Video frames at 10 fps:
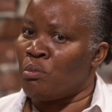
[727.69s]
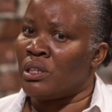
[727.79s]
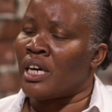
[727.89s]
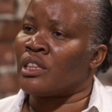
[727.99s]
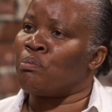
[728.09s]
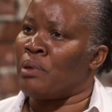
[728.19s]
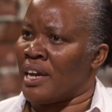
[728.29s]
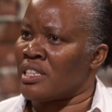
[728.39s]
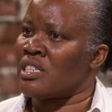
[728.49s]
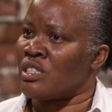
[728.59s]
mean, like the
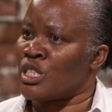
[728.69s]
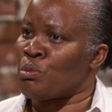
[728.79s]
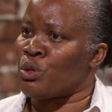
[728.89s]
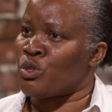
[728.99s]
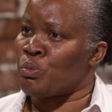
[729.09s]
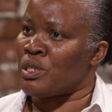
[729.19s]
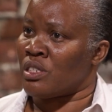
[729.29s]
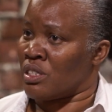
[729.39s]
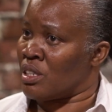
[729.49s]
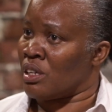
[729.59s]
banks in some of those
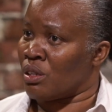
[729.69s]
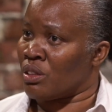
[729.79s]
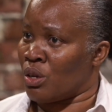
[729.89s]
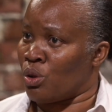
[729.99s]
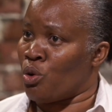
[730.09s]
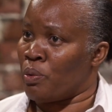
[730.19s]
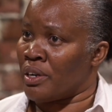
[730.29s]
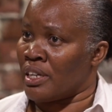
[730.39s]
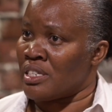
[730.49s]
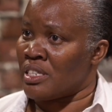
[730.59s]
places, they'll
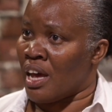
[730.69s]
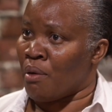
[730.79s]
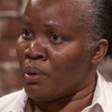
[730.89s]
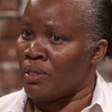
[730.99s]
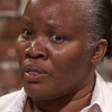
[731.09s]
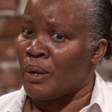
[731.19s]
open on Sabbath.